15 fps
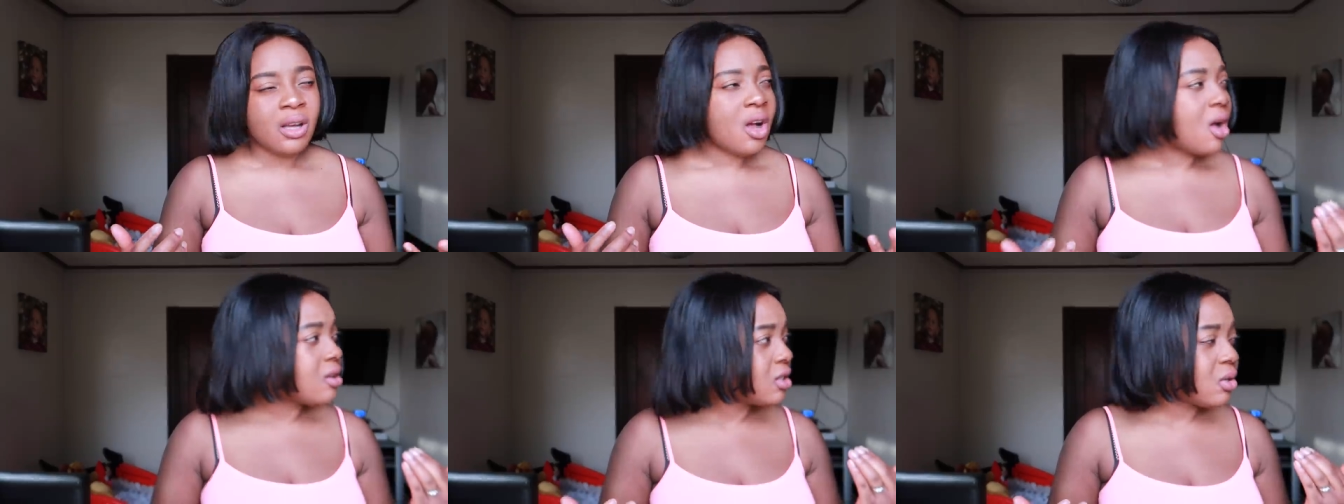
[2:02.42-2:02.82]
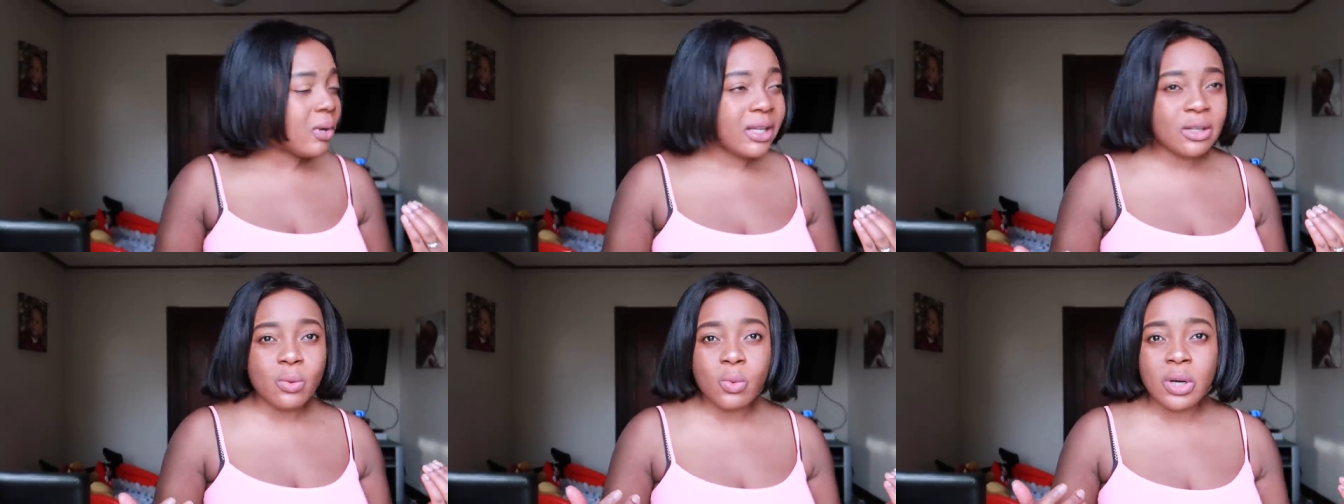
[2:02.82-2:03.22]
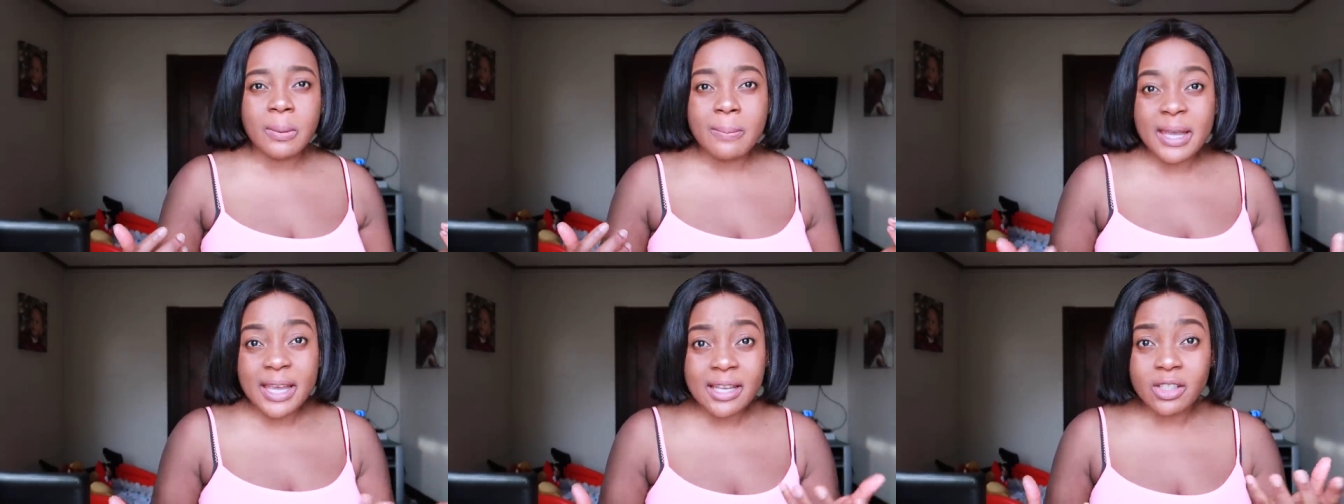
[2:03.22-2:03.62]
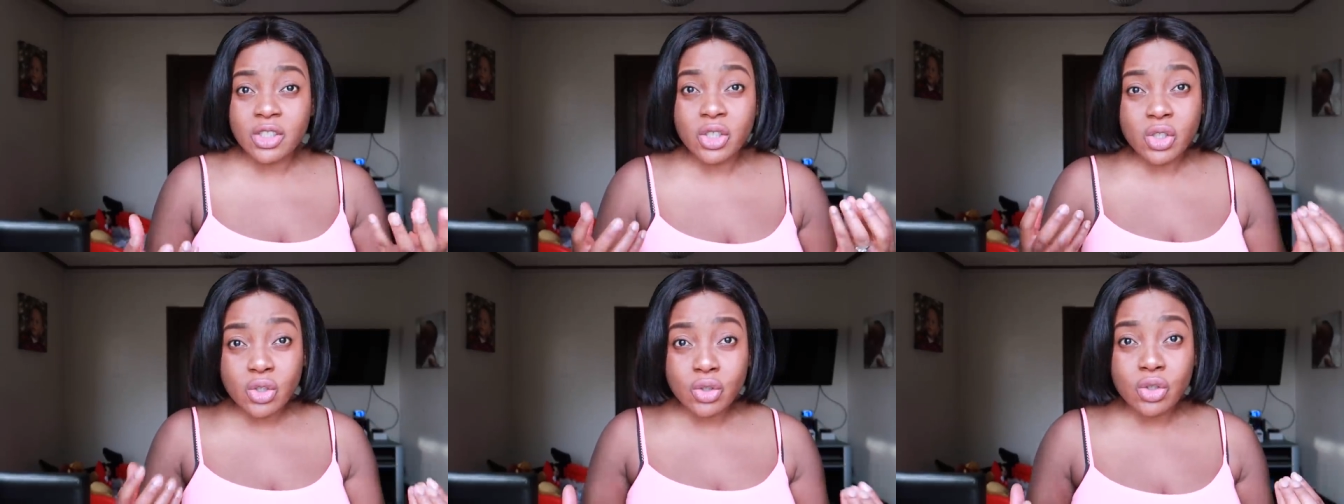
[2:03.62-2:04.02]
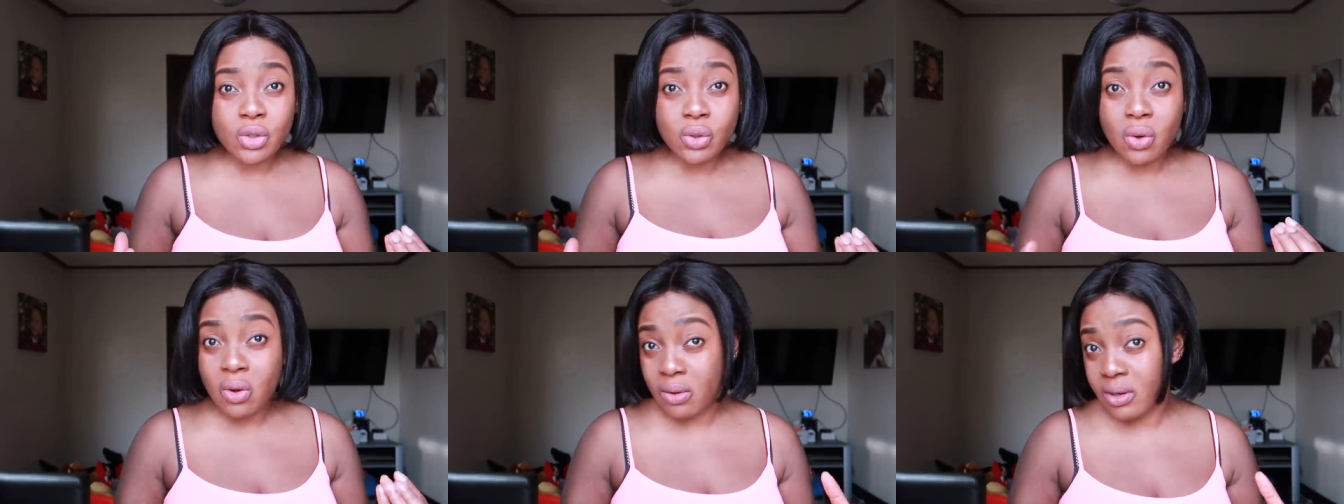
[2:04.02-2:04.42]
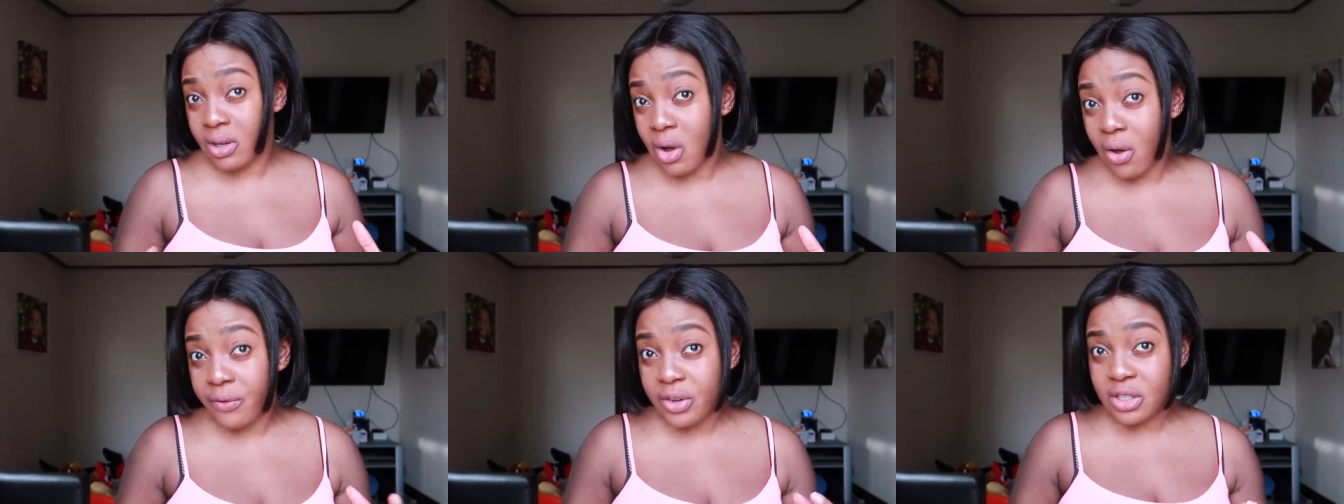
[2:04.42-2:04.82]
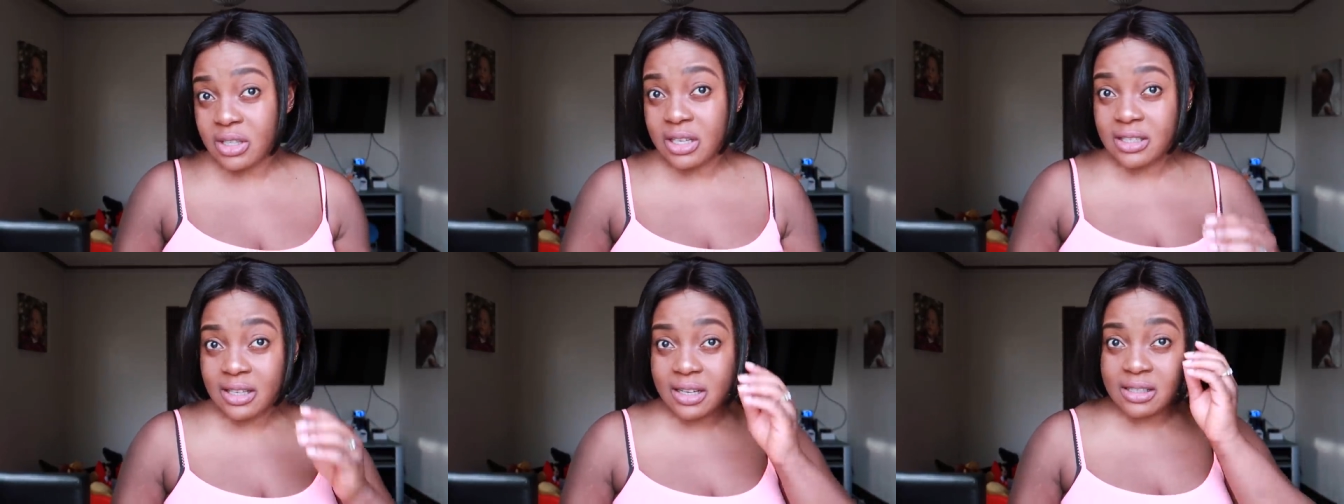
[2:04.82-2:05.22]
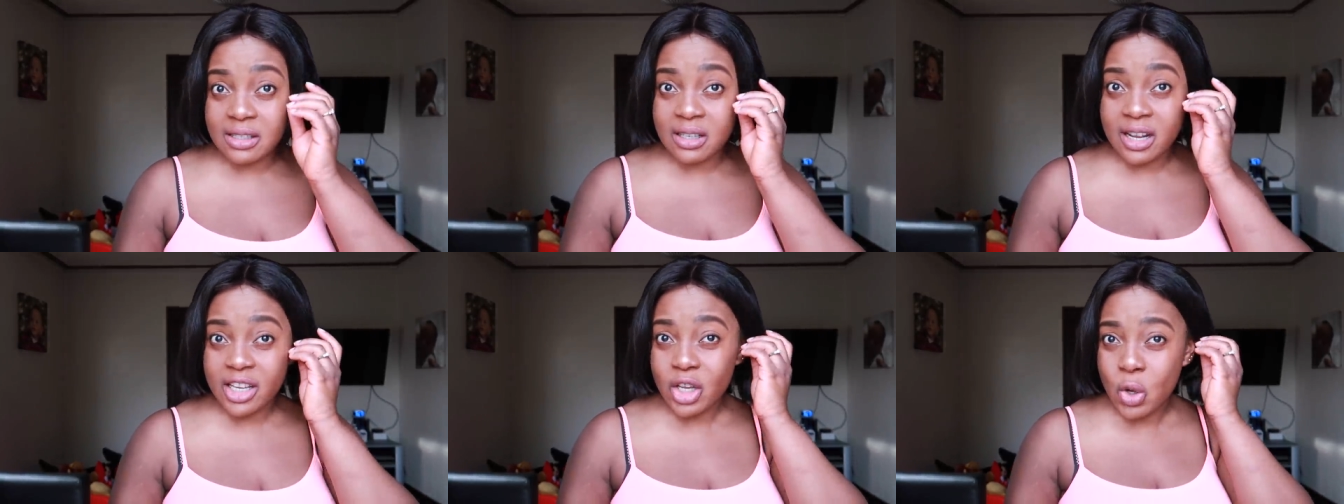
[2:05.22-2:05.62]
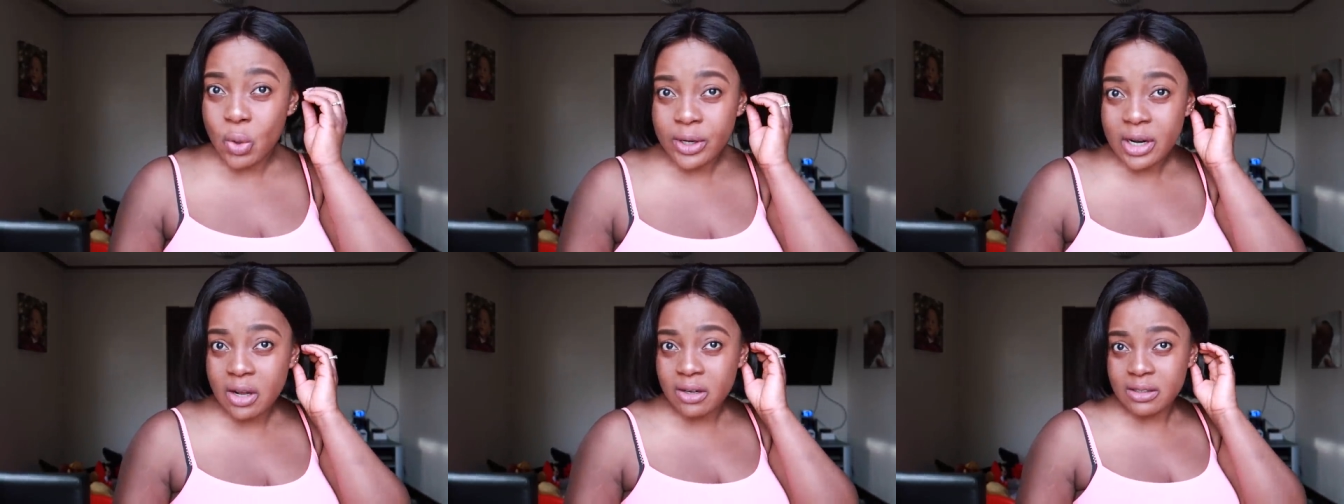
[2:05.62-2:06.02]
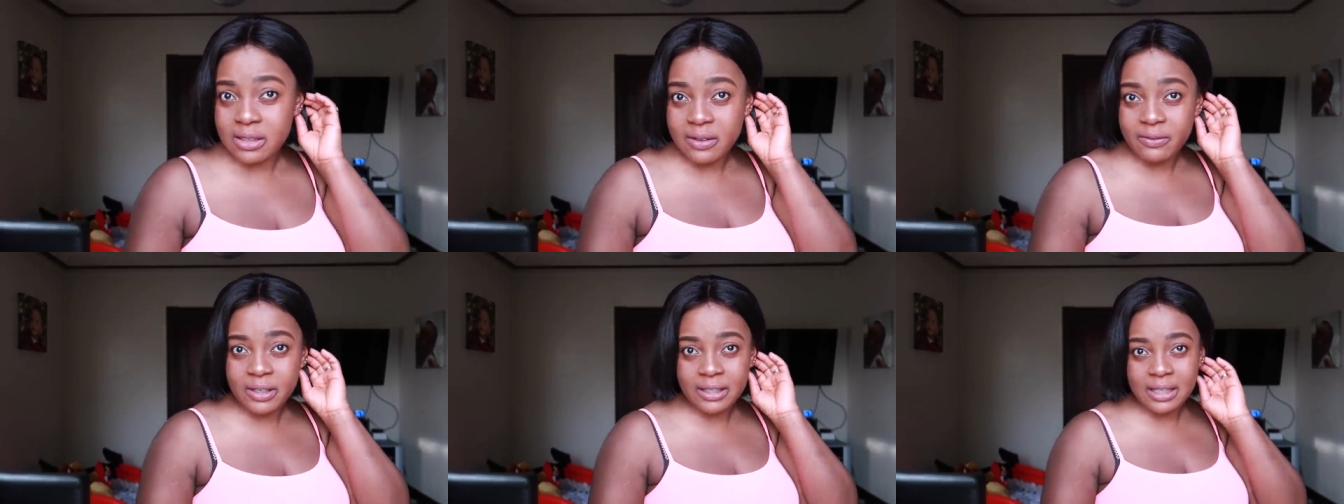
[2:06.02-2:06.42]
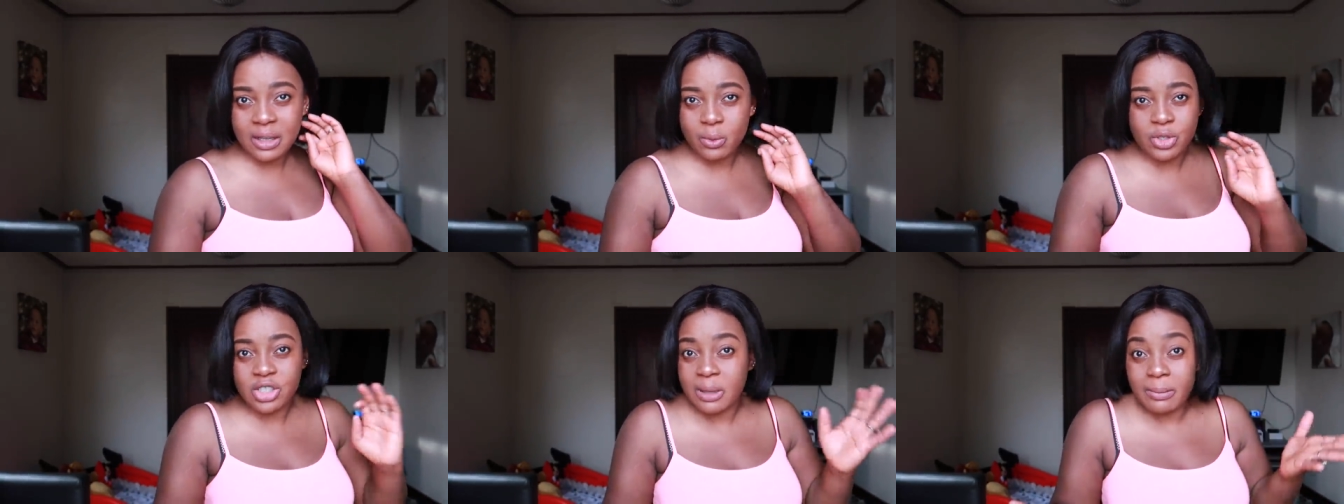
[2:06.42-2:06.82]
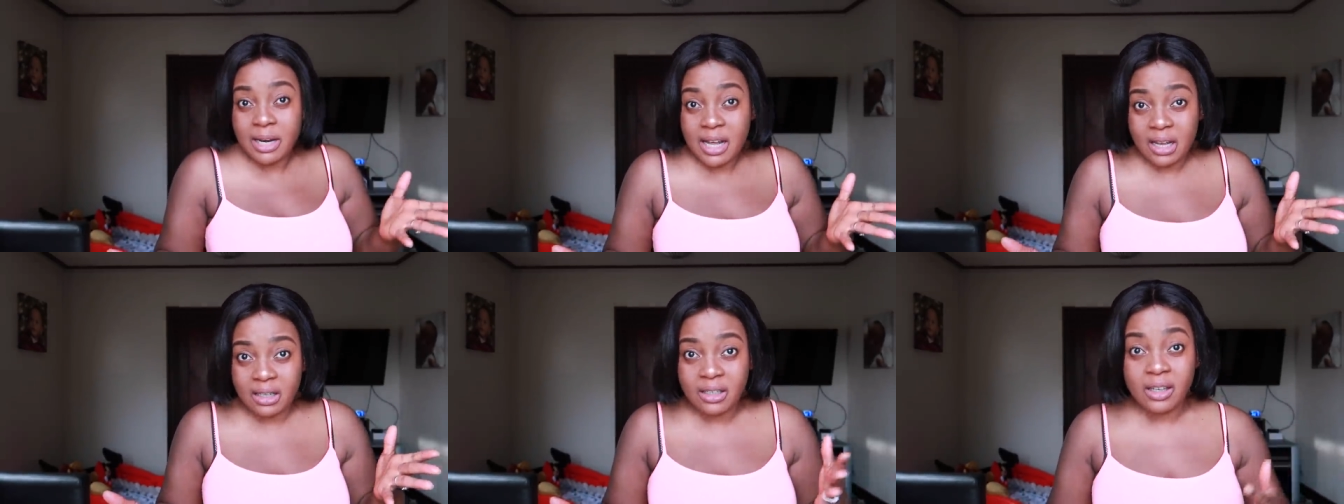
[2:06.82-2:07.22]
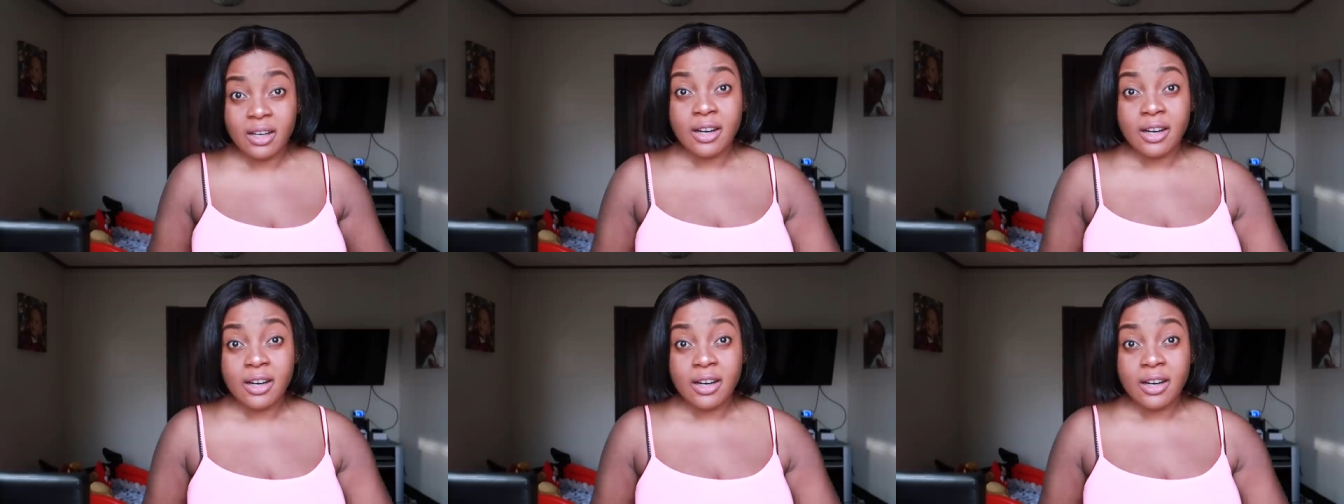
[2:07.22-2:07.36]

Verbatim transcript: Also, I don't want to make it too, too obvious that he's gonna say that like, you're going out and stuff like that, which I'm not.